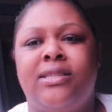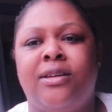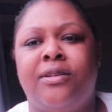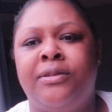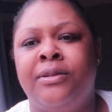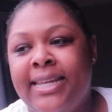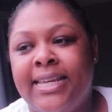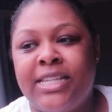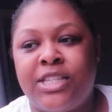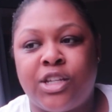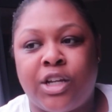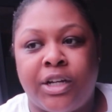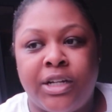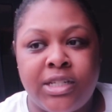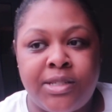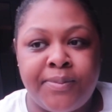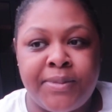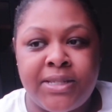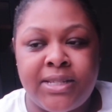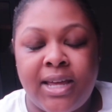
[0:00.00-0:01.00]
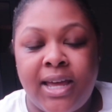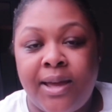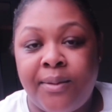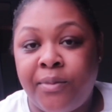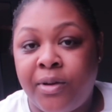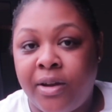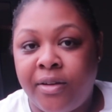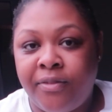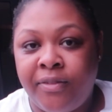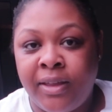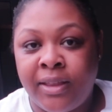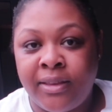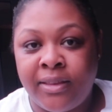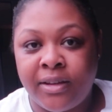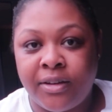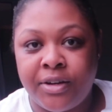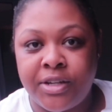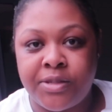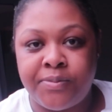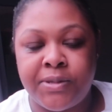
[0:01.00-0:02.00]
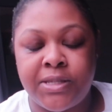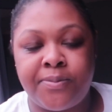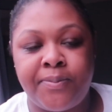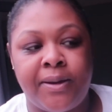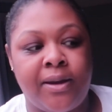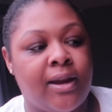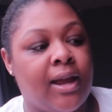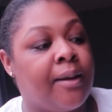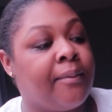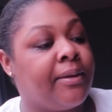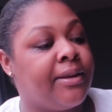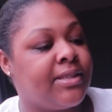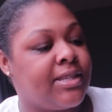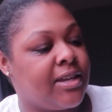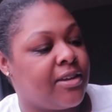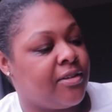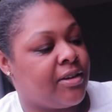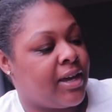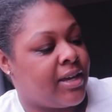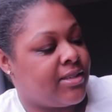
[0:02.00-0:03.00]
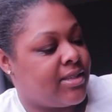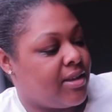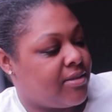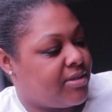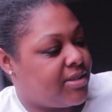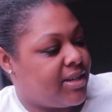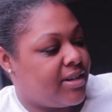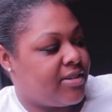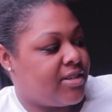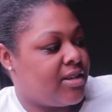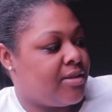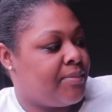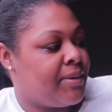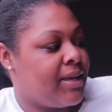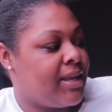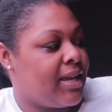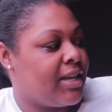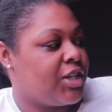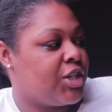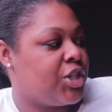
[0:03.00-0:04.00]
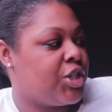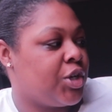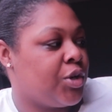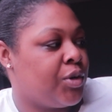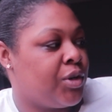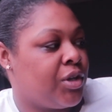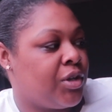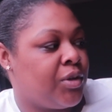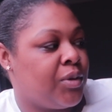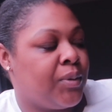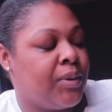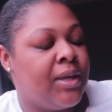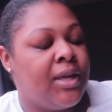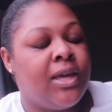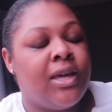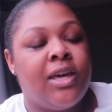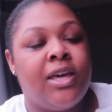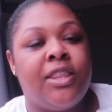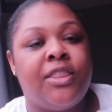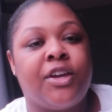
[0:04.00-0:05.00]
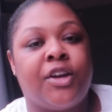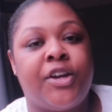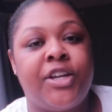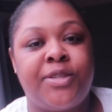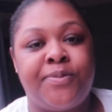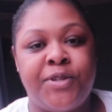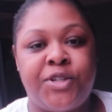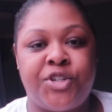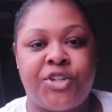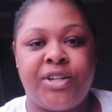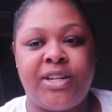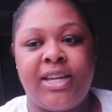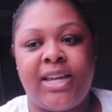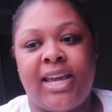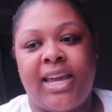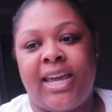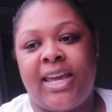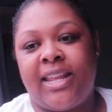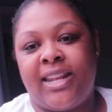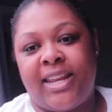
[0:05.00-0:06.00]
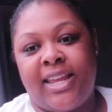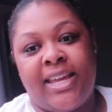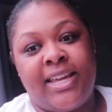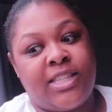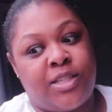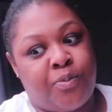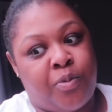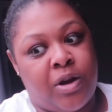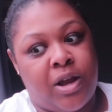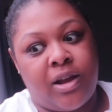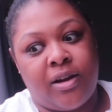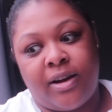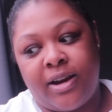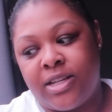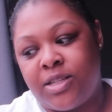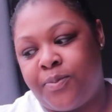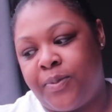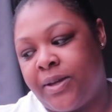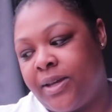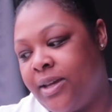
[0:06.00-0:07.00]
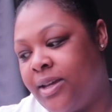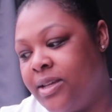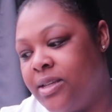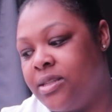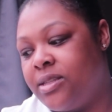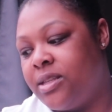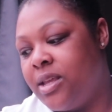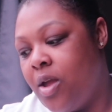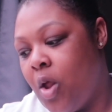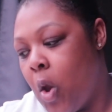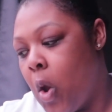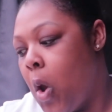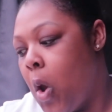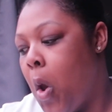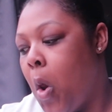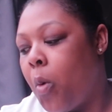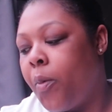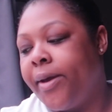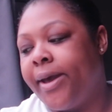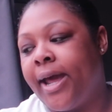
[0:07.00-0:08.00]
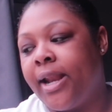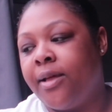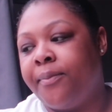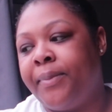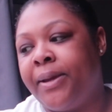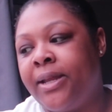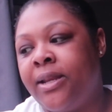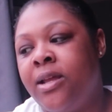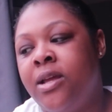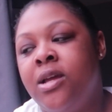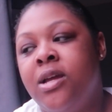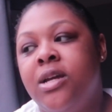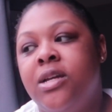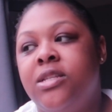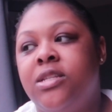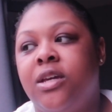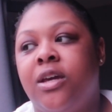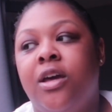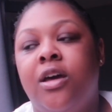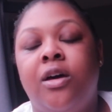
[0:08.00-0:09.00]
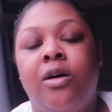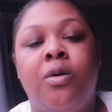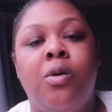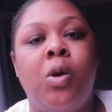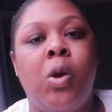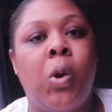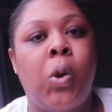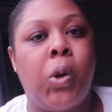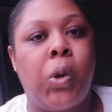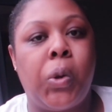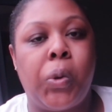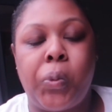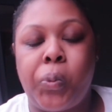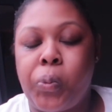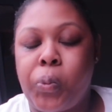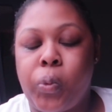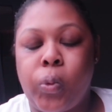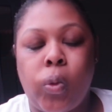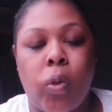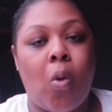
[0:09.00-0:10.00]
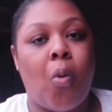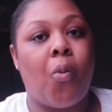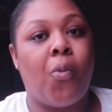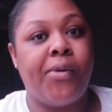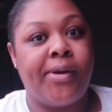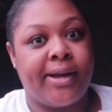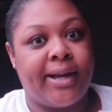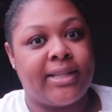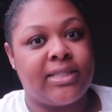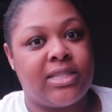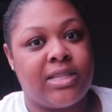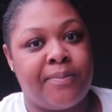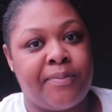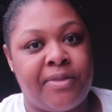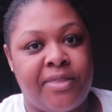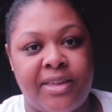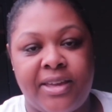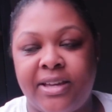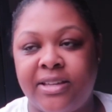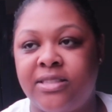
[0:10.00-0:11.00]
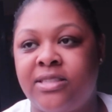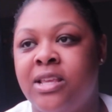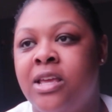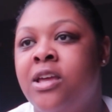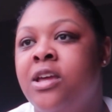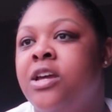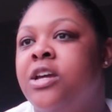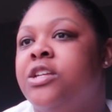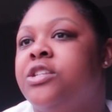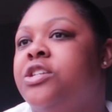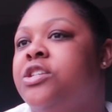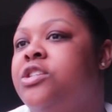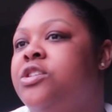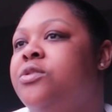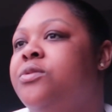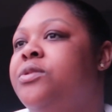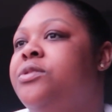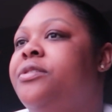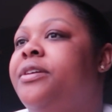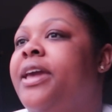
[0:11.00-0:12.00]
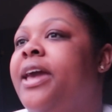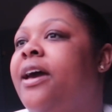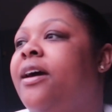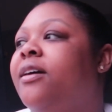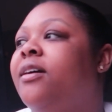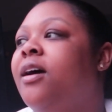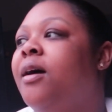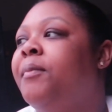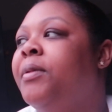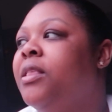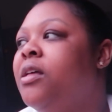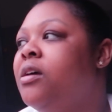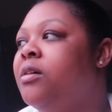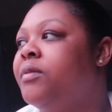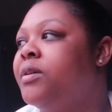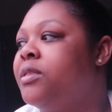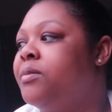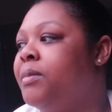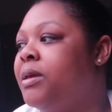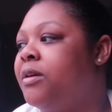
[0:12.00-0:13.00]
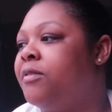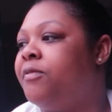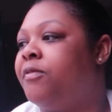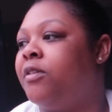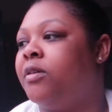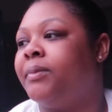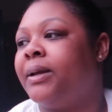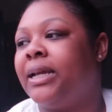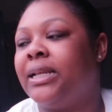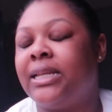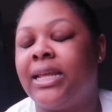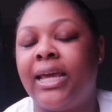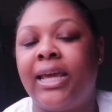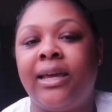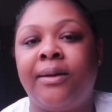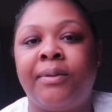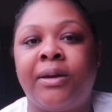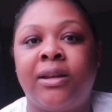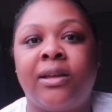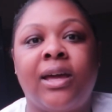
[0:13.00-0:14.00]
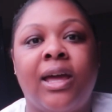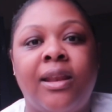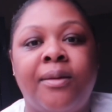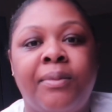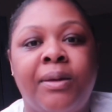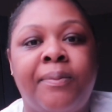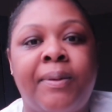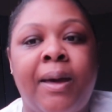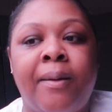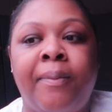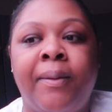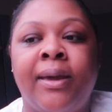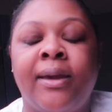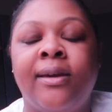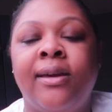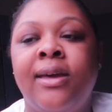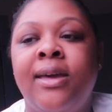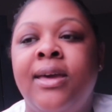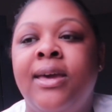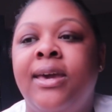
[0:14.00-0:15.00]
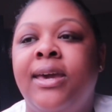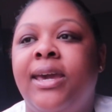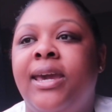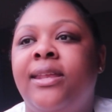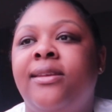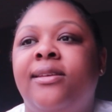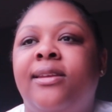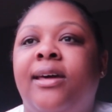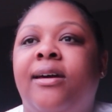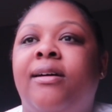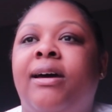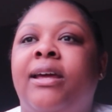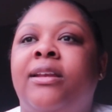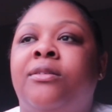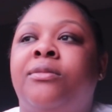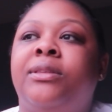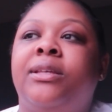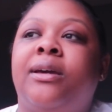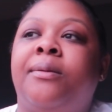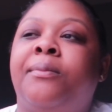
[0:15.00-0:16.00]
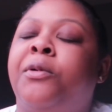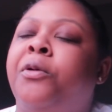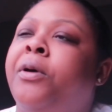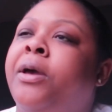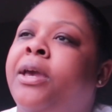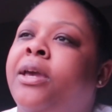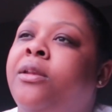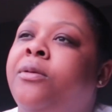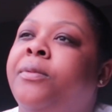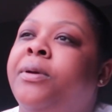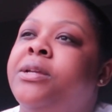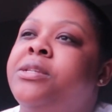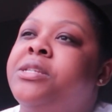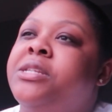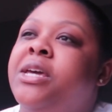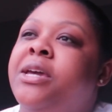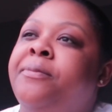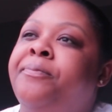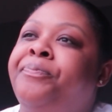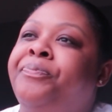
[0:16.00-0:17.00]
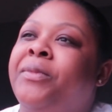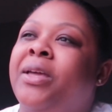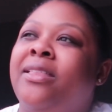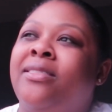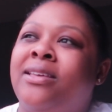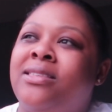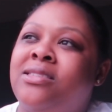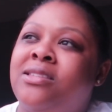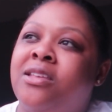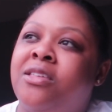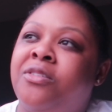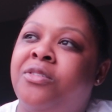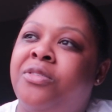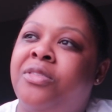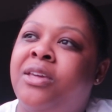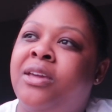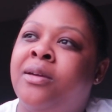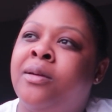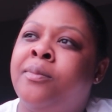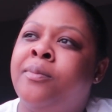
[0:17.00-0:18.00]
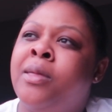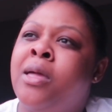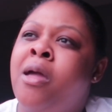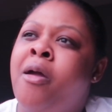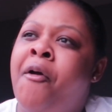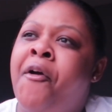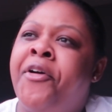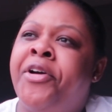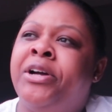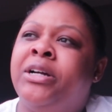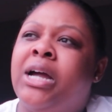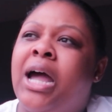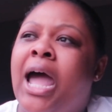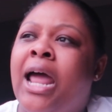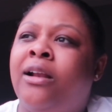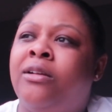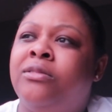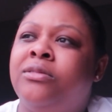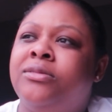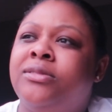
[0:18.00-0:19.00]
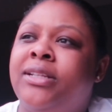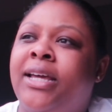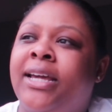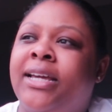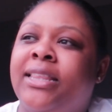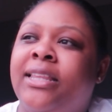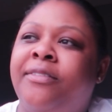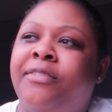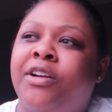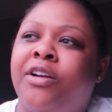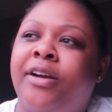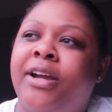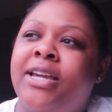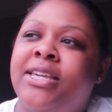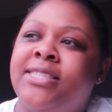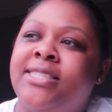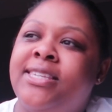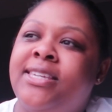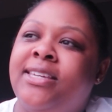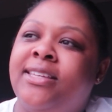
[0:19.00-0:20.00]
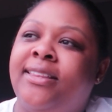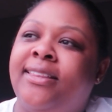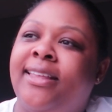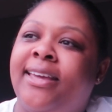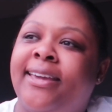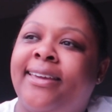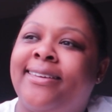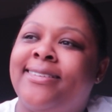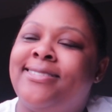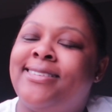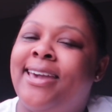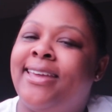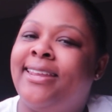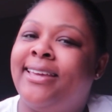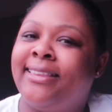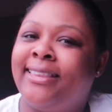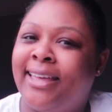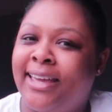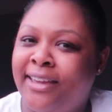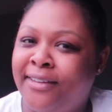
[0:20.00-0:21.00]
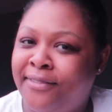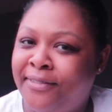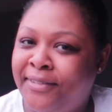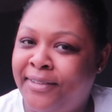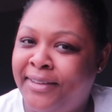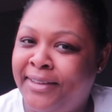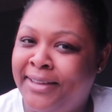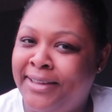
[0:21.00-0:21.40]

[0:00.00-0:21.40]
So it is Christmas time. We're feeling the Christmas spirit. I'm gonna take you guys downstairs in a bit and show you the Christmas tree and its progress because we got a bit to go. We got some things to do. So yeah, come along with me for my day. I'm gonna kind of be popping in and out. I don't think I'm going anywhere today. That's another thing. I don't like live a crazy, like exciting life.